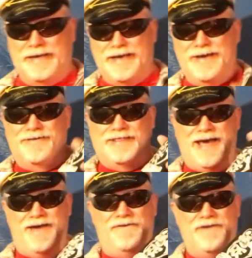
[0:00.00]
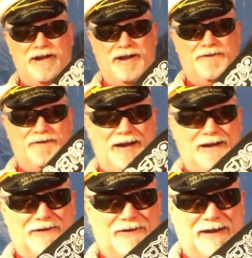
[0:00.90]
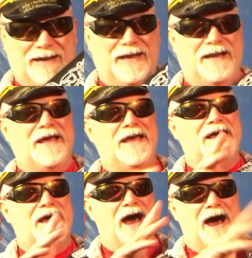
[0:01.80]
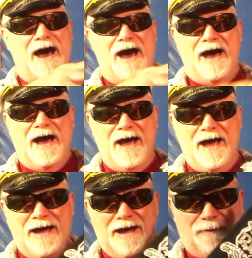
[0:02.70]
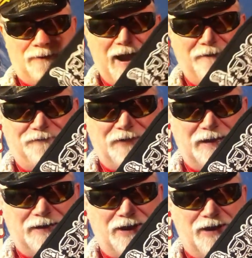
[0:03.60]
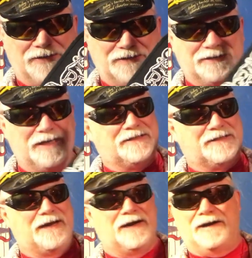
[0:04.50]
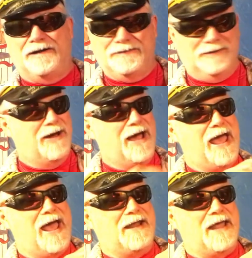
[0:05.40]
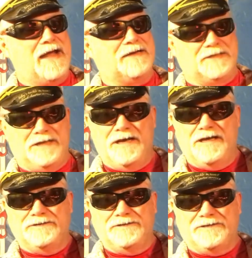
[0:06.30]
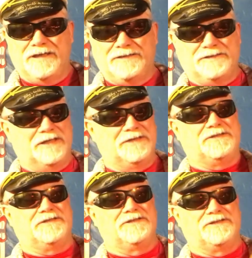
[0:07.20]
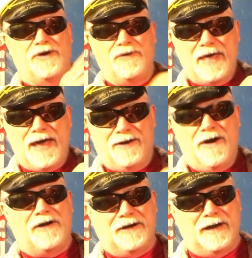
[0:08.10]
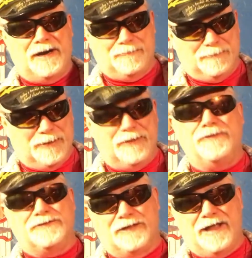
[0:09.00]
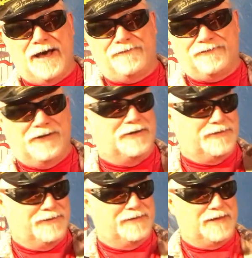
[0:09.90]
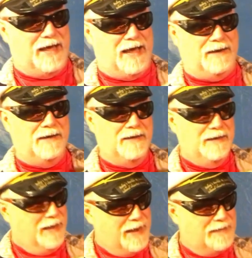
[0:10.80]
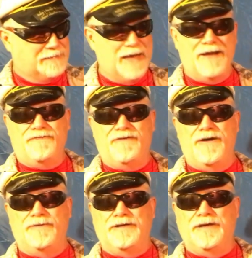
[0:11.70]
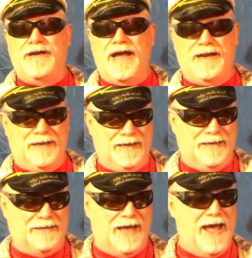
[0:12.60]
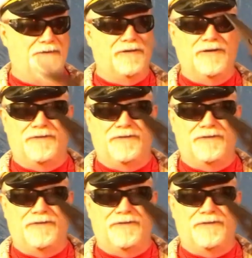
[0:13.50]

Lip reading: again with that really great looking rat fink on the sheath there. You know, I had to actually unstitch this to sew that on there, but it was a lot of fun doing that. And that's kind of fun when you get to have a little